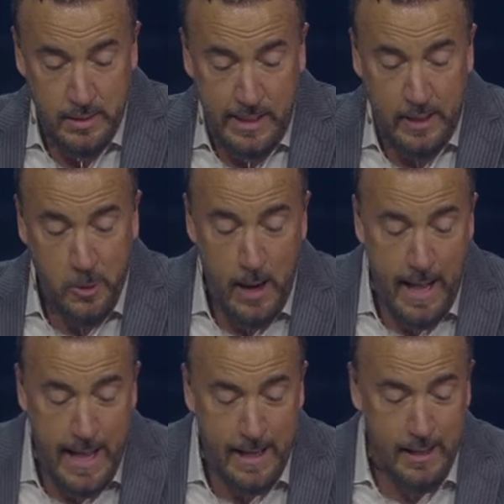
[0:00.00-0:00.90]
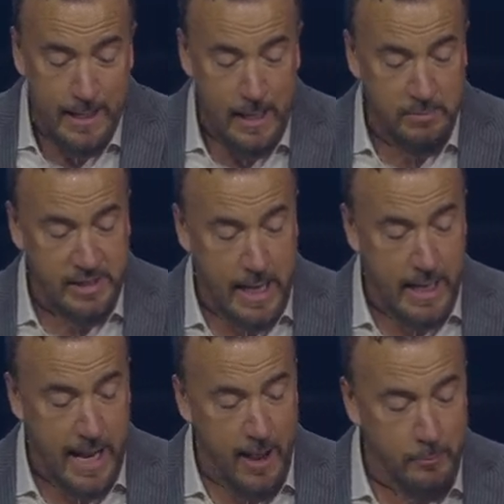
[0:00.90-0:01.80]
And cried unto him,
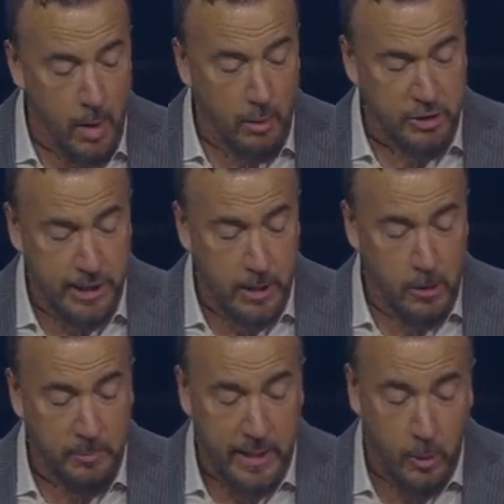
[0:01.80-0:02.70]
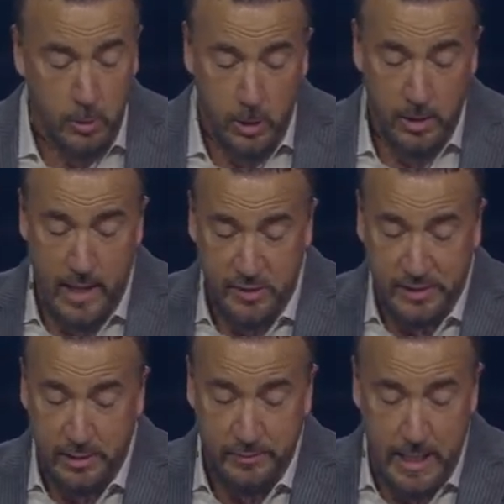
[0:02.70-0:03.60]
saying, have mercy on me, O Lord, thou
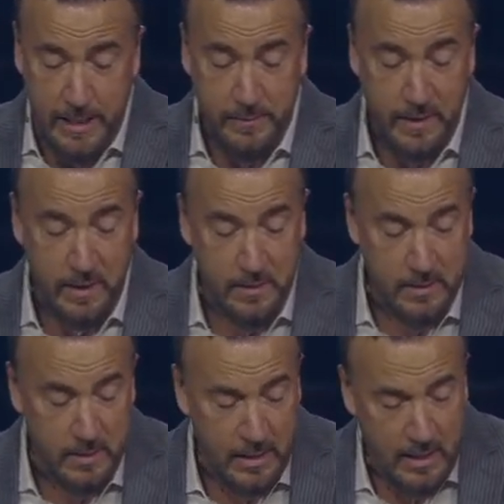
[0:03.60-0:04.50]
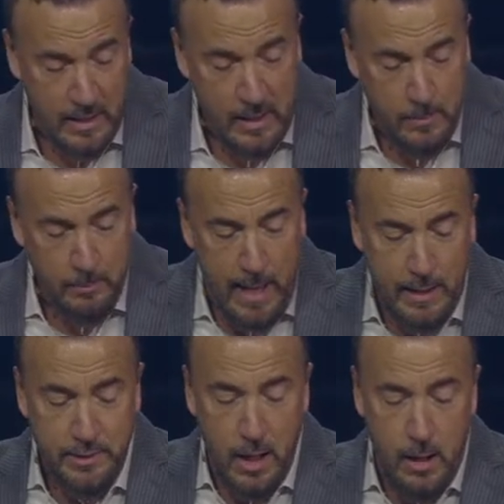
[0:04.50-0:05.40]
son of David. My
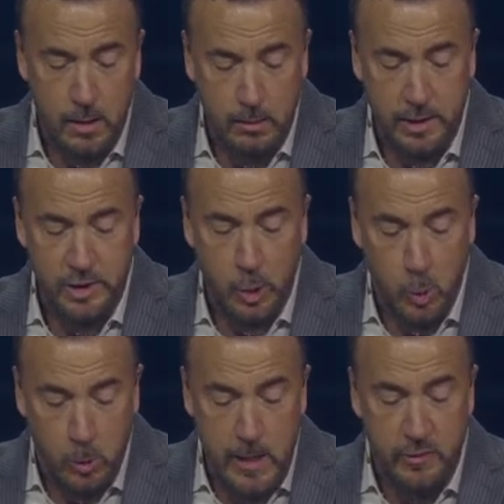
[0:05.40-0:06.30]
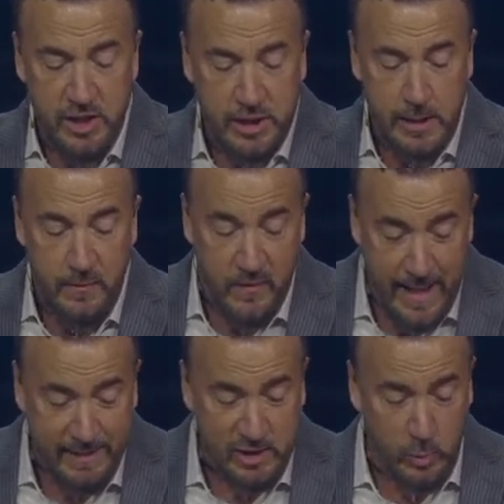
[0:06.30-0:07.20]
daughter is grievously
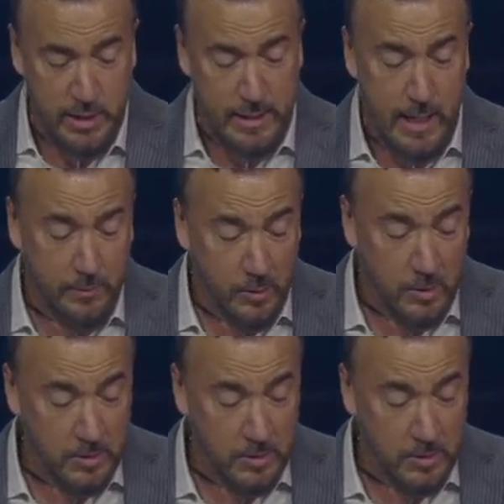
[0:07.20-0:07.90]
vexed with the devil.